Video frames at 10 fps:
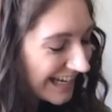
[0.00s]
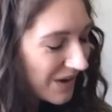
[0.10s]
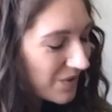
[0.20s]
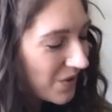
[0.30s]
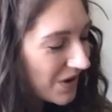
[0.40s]

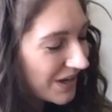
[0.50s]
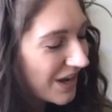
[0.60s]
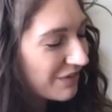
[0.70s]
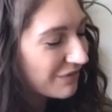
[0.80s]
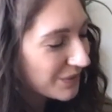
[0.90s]
what our
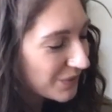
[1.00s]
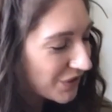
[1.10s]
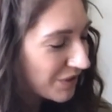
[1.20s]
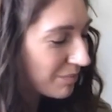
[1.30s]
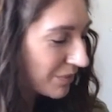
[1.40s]
future
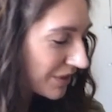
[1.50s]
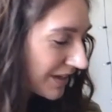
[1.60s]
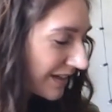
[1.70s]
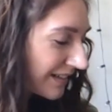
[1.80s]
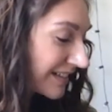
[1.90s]

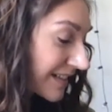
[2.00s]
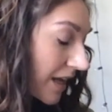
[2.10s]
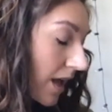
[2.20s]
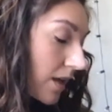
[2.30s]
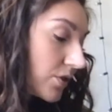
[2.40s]
brings.
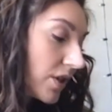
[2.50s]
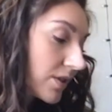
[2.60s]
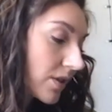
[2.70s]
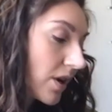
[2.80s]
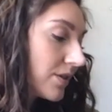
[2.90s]
Just
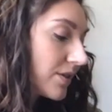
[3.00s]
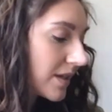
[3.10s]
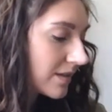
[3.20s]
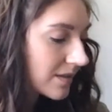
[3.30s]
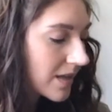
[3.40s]

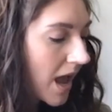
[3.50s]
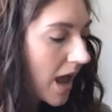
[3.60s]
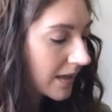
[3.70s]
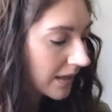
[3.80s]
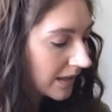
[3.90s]
curtains
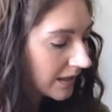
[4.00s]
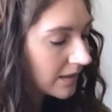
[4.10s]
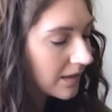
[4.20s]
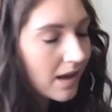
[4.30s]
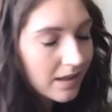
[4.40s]
hiding
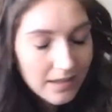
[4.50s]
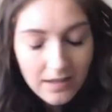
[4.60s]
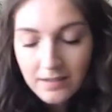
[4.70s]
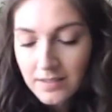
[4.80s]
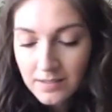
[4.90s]

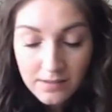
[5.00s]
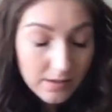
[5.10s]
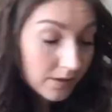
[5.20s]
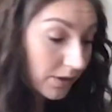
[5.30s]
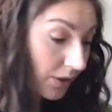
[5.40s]
these
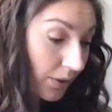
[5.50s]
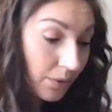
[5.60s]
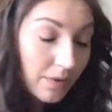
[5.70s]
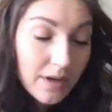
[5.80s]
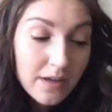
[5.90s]

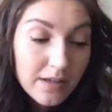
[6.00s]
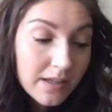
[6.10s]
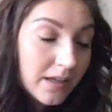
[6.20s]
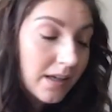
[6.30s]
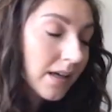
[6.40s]

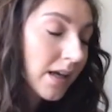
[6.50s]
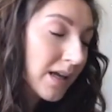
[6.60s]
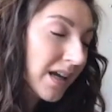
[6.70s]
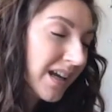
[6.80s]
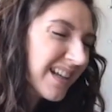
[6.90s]

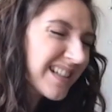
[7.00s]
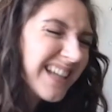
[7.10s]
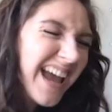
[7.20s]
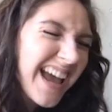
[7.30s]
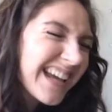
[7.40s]
insecurities.
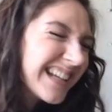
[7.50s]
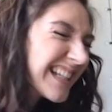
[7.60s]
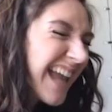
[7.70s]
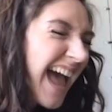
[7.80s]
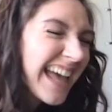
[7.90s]
Gazing
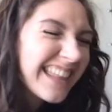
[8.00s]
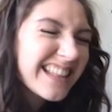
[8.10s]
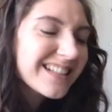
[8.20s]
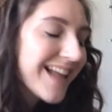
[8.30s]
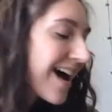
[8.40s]
at the
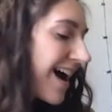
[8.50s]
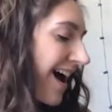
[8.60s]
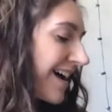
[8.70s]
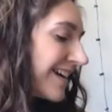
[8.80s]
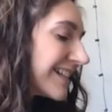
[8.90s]

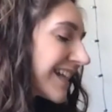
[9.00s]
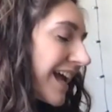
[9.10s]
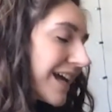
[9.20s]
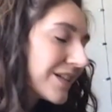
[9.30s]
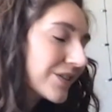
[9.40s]
stars,
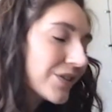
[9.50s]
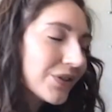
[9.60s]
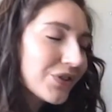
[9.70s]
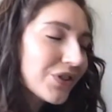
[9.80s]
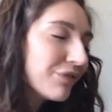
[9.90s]

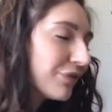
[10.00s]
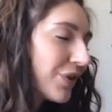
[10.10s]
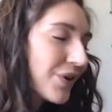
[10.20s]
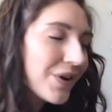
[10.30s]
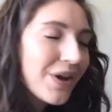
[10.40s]
searching
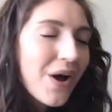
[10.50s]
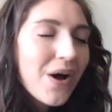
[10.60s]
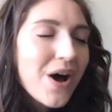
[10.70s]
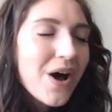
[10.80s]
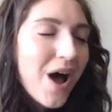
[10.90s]
for your
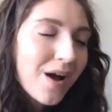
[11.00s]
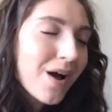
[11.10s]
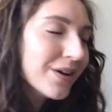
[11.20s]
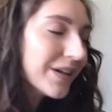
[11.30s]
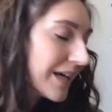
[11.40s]
heart.
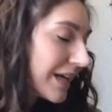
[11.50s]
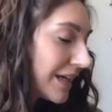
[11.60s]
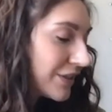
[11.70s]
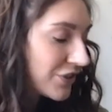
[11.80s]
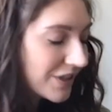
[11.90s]
Just